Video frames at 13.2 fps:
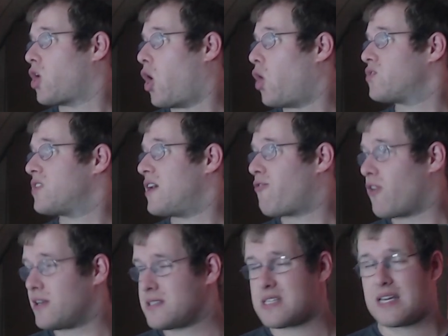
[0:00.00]
Goal
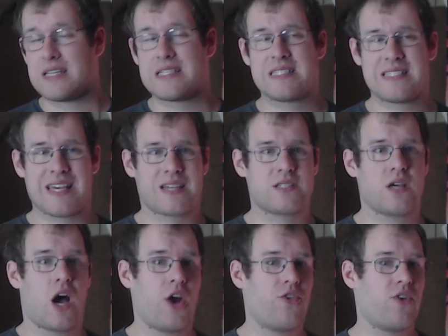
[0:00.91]
difference,
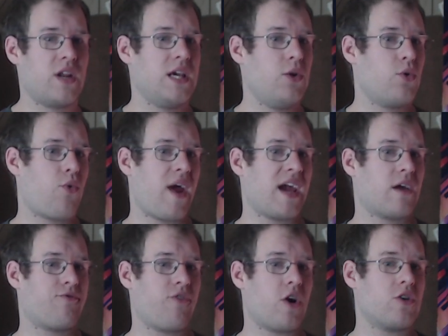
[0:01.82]
600. He would
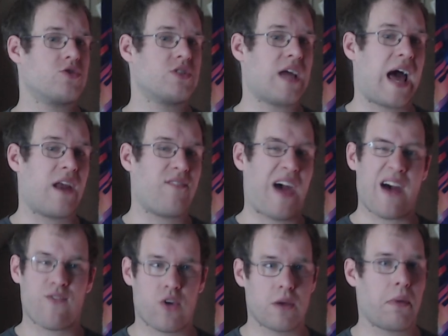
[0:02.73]
rank first out of
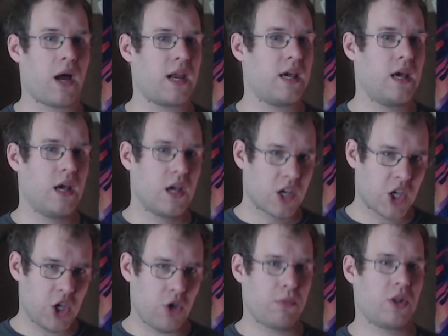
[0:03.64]
everybody
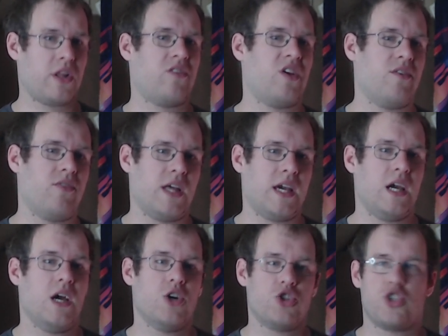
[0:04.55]

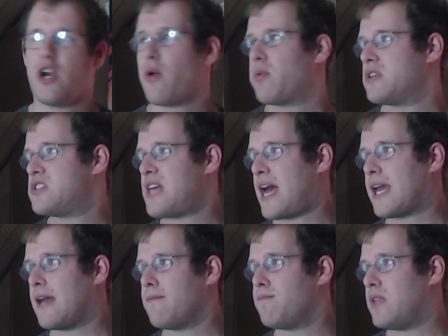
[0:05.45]
cumulatively. Sheer was
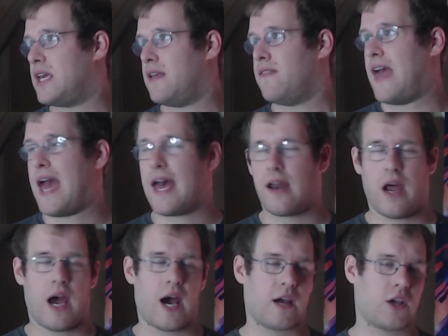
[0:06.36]
second in that
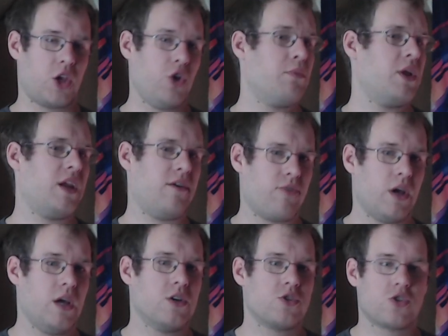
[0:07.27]
uh, cumulative
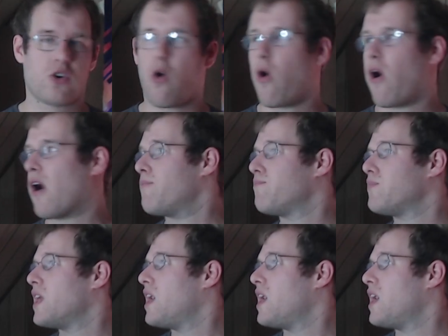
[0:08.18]
score.